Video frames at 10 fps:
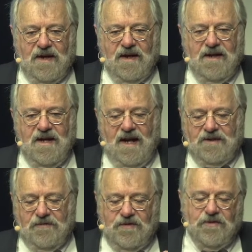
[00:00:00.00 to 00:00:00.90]
uh,
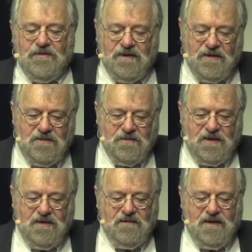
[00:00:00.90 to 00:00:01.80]
at the funeral
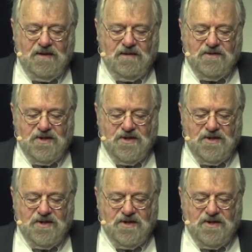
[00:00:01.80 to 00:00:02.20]
where uh, little